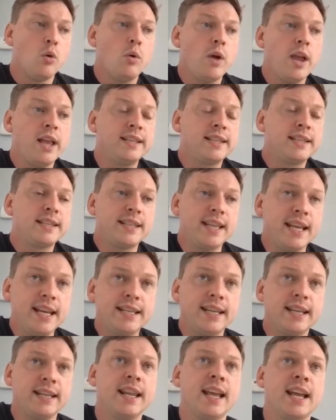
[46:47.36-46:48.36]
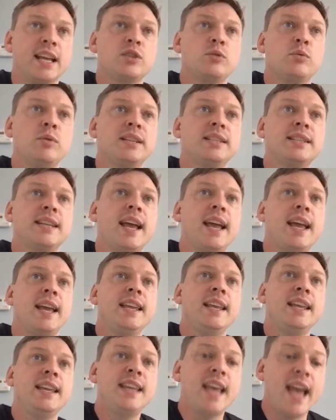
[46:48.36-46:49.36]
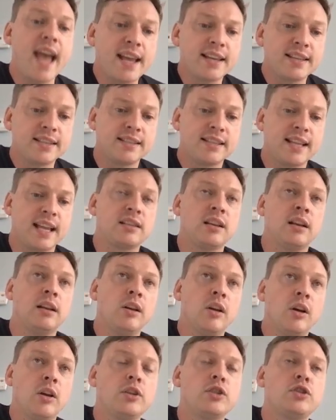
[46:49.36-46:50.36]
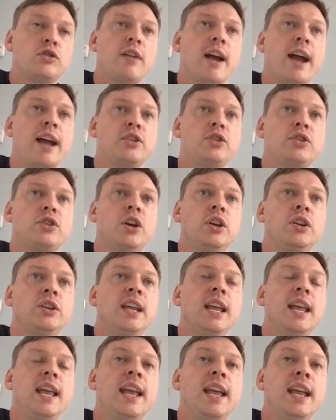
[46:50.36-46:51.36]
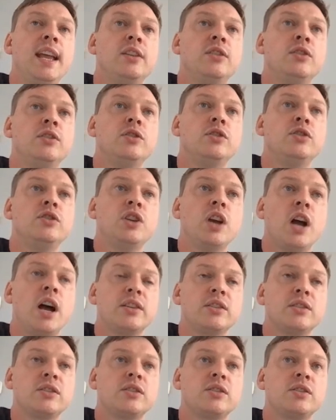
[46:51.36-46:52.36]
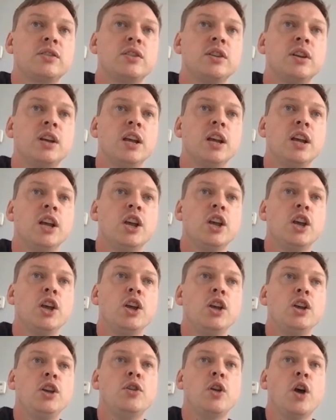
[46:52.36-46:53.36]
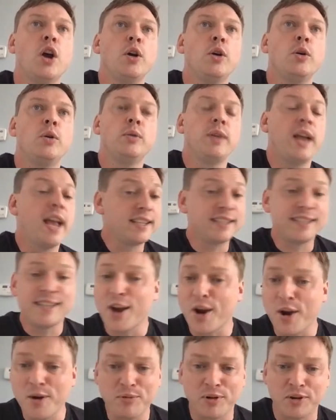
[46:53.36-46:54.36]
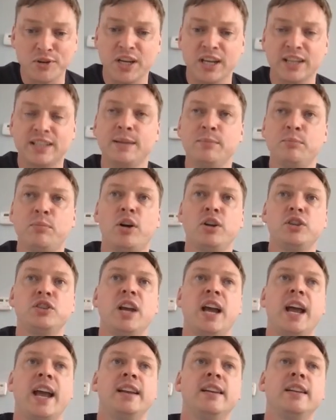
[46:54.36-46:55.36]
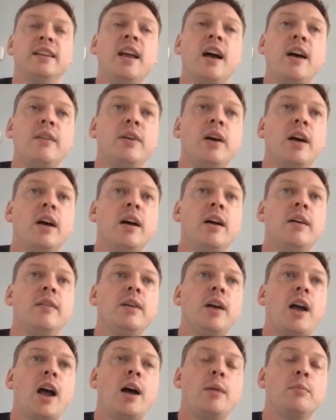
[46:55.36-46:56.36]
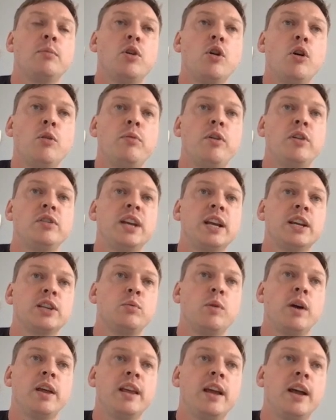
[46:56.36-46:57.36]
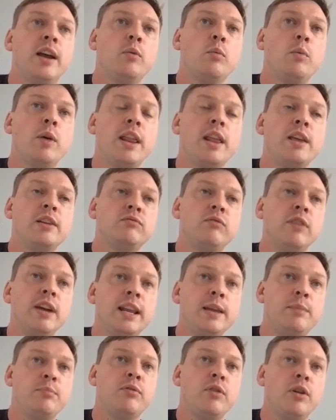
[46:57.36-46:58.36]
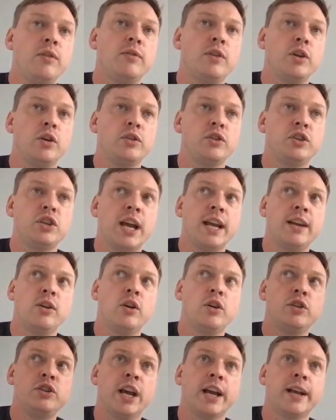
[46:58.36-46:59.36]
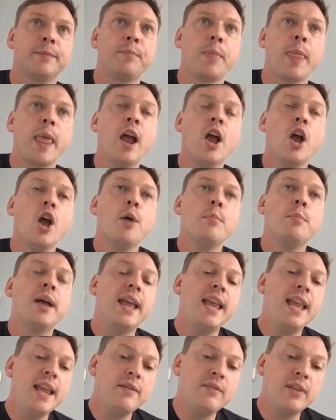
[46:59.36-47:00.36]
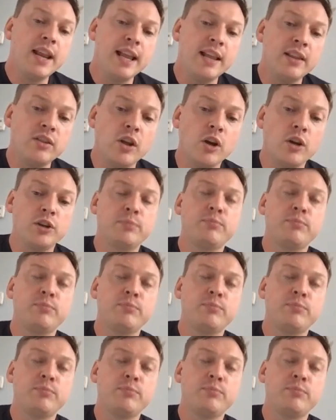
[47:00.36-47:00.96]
in seeding this, we're saying, yes, there's a lot of traction in just, you know, SDO projects in blockchain and other core projects where there's really proven on-chain logic. But even in those